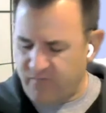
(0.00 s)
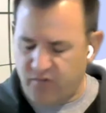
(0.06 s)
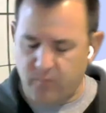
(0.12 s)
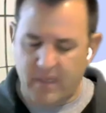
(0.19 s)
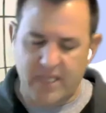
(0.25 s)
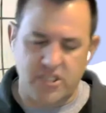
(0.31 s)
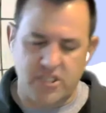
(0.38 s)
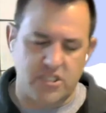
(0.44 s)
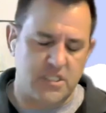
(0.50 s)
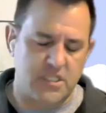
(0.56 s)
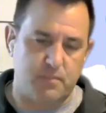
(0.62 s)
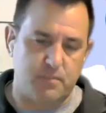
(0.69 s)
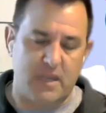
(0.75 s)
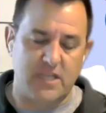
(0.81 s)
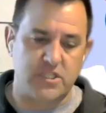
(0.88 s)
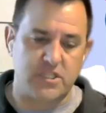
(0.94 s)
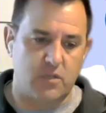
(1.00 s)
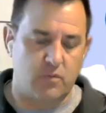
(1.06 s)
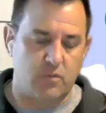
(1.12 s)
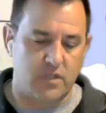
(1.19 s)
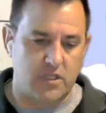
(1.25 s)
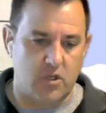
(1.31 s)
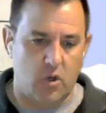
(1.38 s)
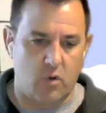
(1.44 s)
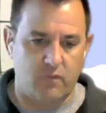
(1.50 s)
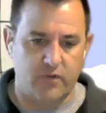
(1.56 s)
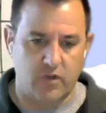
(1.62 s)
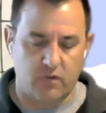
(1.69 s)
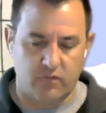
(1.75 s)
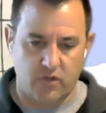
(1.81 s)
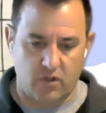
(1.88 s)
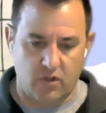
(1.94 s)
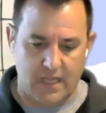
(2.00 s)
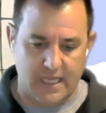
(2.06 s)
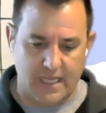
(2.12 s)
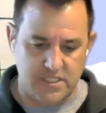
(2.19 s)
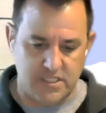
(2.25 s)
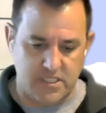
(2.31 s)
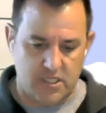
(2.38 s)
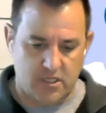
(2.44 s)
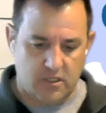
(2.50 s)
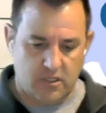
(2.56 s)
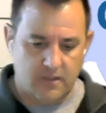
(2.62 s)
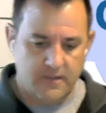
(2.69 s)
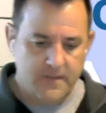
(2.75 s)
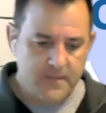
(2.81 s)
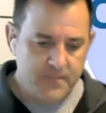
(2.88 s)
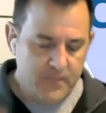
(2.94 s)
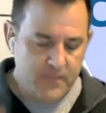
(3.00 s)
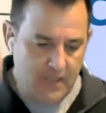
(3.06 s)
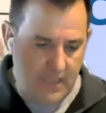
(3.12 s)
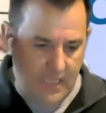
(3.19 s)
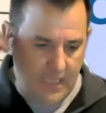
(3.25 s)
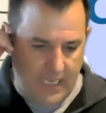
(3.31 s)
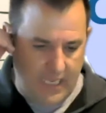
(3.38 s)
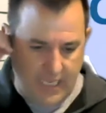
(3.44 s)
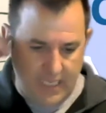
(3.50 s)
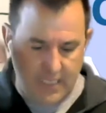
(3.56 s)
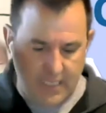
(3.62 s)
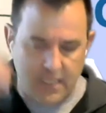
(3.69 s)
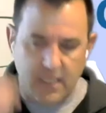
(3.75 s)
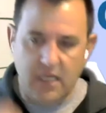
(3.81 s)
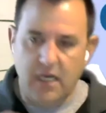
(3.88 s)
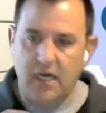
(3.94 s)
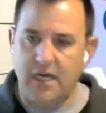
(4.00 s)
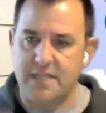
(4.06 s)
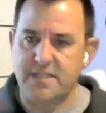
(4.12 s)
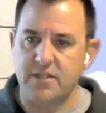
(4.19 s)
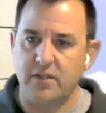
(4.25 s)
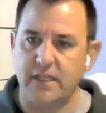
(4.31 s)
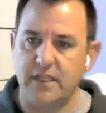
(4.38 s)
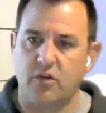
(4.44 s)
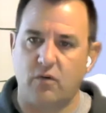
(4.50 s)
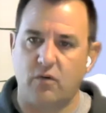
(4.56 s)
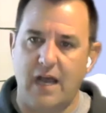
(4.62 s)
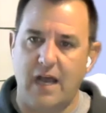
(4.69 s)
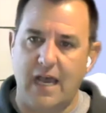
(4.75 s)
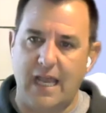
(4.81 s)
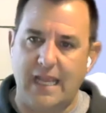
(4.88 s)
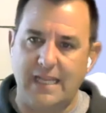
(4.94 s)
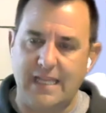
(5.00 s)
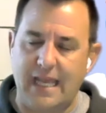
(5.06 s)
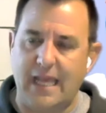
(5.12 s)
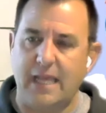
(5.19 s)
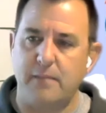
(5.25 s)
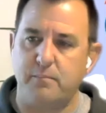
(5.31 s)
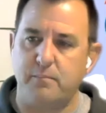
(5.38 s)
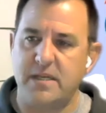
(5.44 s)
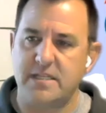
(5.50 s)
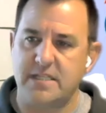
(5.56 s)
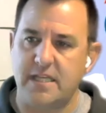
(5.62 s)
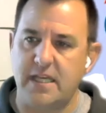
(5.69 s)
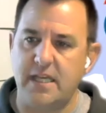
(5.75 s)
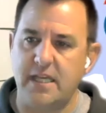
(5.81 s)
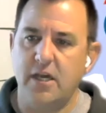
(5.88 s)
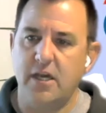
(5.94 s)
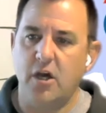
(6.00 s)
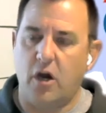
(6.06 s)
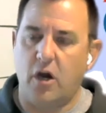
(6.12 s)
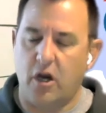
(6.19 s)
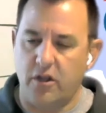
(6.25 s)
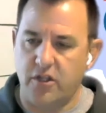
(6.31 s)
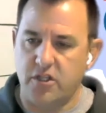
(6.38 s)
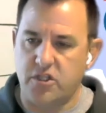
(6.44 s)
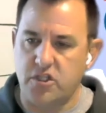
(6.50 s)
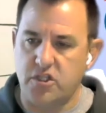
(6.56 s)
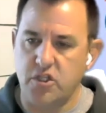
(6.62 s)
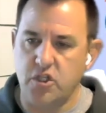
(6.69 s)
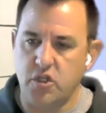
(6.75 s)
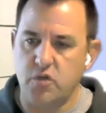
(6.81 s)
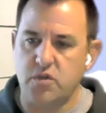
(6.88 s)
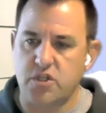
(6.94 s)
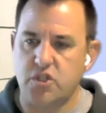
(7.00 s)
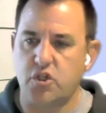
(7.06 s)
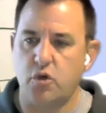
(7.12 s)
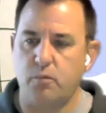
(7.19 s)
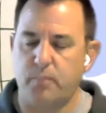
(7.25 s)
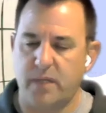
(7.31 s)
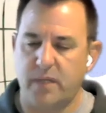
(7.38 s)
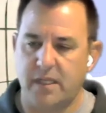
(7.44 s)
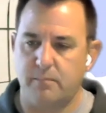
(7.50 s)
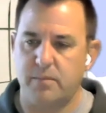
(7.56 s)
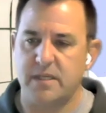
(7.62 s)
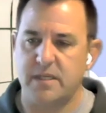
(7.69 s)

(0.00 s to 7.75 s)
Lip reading: information, especially with COVID over the last year. And hustle and grind and busy are the new stupid in